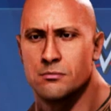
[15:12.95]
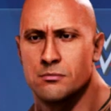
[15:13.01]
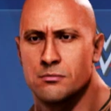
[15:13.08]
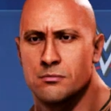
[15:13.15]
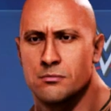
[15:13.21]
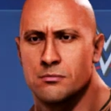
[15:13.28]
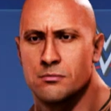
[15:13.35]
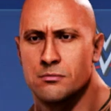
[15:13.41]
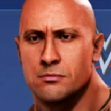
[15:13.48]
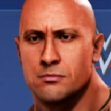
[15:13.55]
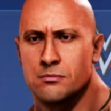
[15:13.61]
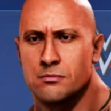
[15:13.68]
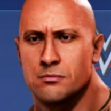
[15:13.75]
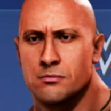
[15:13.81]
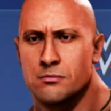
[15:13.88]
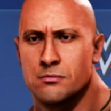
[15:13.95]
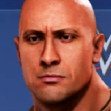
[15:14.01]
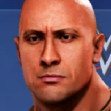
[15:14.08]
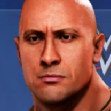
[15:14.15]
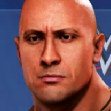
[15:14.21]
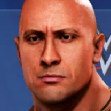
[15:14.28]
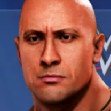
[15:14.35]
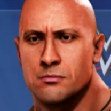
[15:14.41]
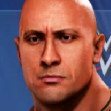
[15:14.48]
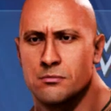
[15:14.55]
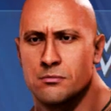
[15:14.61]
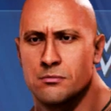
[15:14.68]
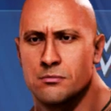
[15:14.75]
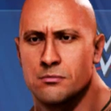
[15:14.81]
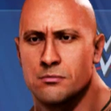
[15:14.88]

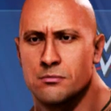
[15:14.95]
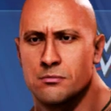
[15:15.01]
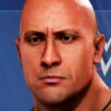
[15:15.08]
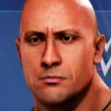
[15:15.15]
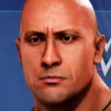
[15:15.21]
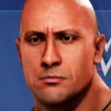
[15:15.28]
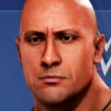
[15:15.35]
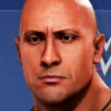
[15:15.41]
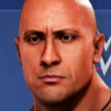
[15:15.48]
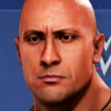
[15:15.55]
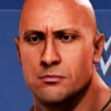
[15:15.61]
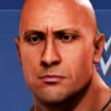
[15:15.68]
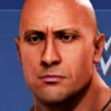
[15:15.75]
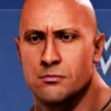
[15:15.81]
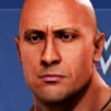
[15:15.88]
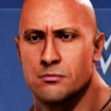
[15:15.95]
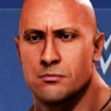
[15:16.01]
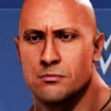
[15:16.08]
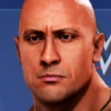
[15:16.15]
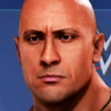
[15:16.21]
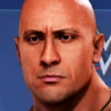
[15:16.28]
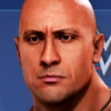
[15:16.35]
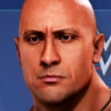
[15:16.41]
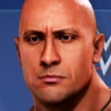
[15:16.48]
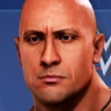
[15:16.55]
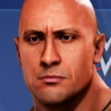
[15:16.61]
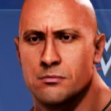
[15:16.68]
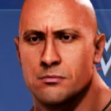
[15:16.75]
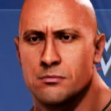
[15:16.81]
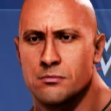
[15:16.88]

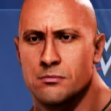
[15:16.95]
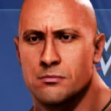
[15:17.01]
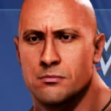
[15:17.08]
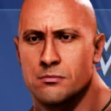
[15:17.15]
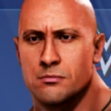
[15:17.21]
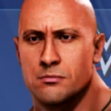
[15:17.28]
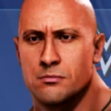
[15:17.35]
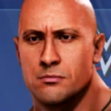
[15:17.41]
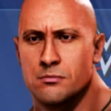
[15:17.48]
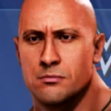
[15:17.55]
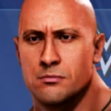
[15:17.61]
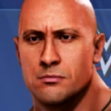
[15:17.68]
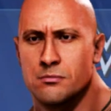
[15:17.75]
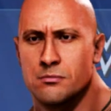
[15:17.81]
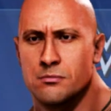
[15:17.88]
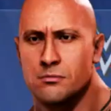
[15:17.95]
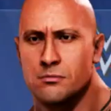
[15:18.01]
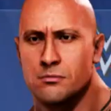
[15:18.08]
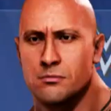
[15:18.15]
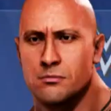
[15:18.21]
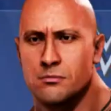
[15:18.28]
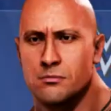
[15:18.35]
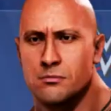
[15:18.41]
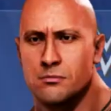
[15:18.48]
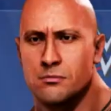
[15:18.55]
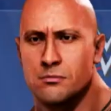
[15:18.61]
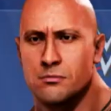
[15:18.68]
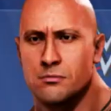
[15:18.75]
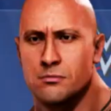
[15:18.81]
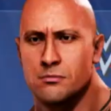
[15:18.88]

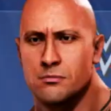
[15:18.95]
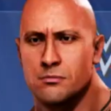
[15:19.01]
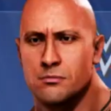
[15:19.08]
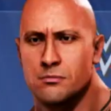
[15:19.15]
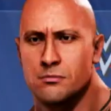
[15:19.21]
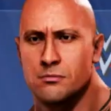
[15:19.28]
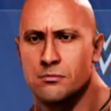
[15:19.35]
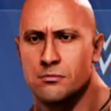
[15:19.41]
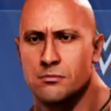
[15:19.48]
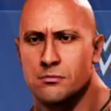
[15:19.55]
The person shown says nothing.